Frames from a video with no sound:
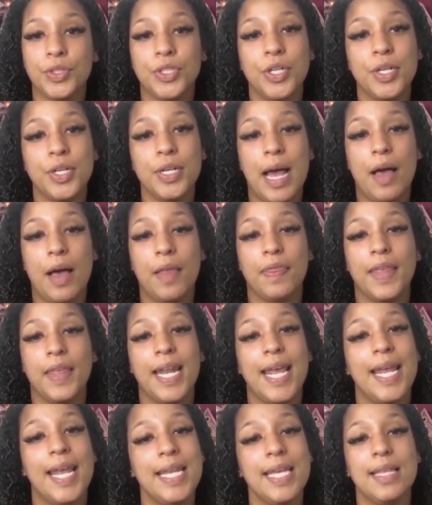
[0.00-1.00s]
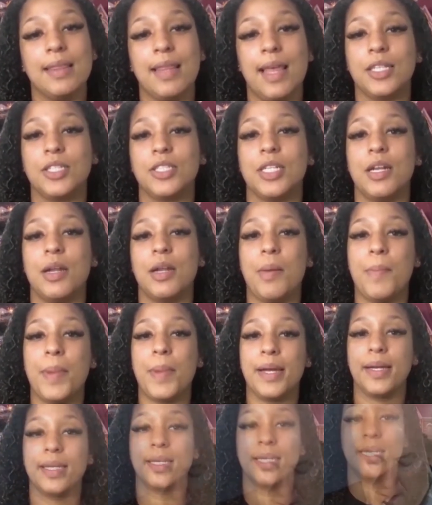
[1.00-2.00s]
turnout than any election in
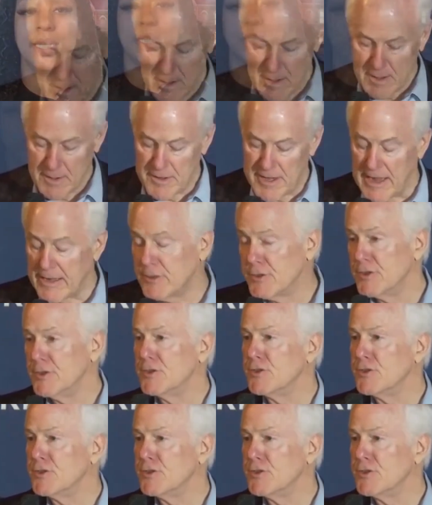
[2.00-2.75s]
American history.